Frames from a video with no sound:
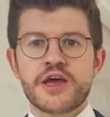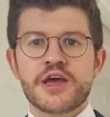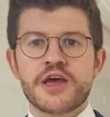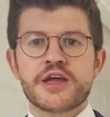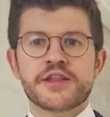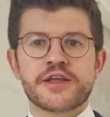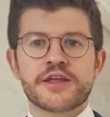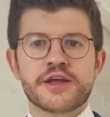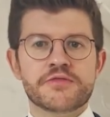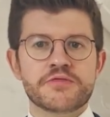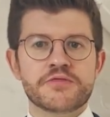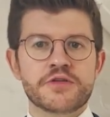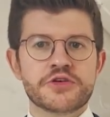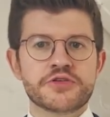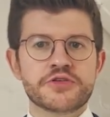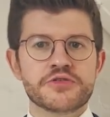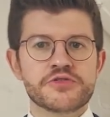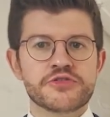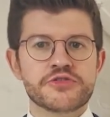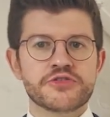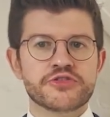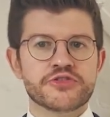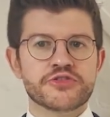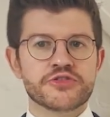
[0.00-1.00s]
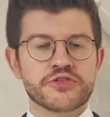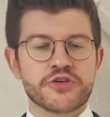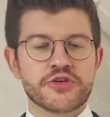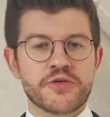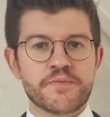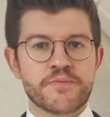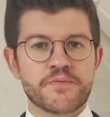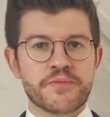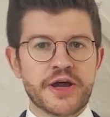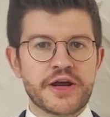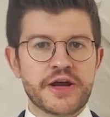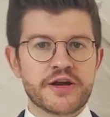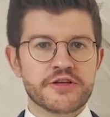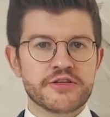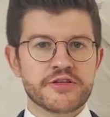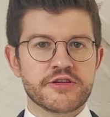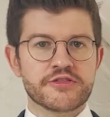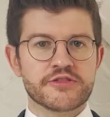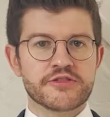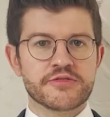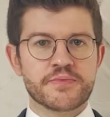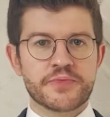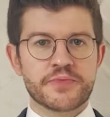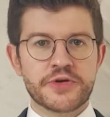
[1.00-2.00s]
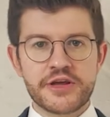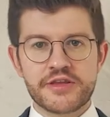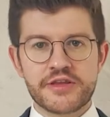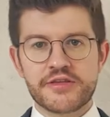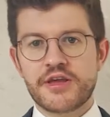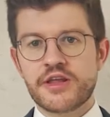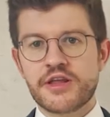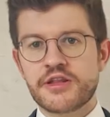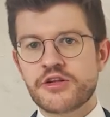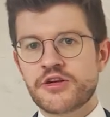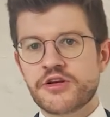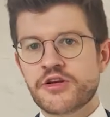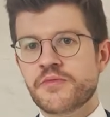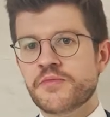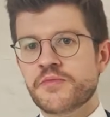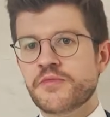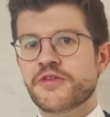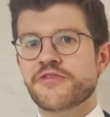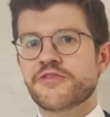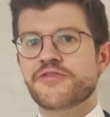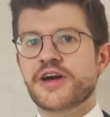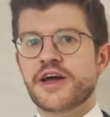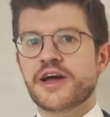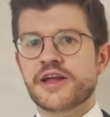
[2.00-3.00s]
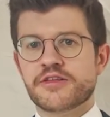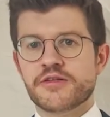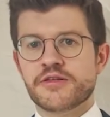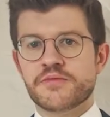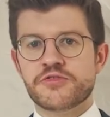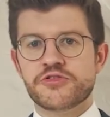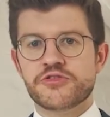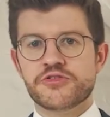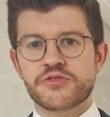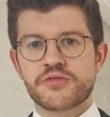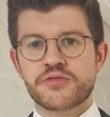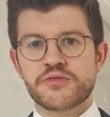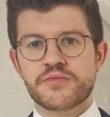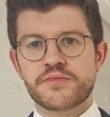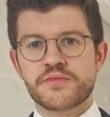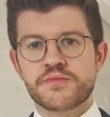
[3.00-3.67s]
that we use to compare the spread in the number of atoms to.